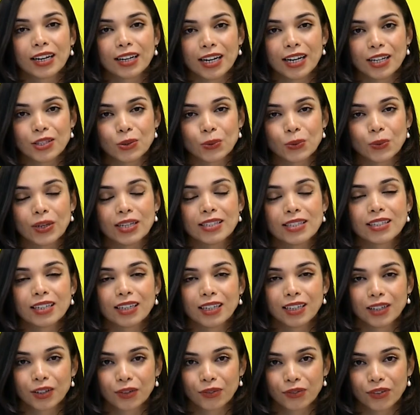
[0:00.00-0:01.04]

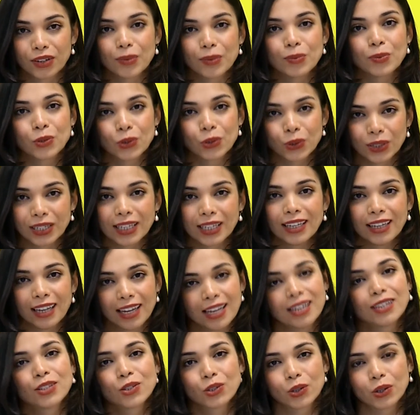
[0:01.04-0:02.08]
graduating from
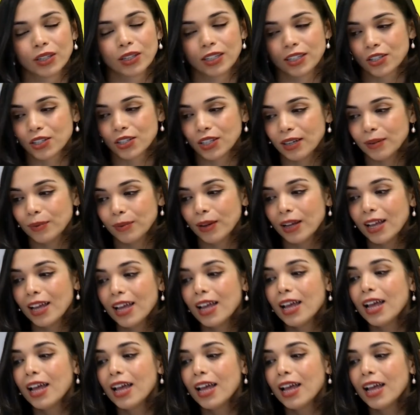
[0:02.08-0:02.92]
Türkiye Scholarship.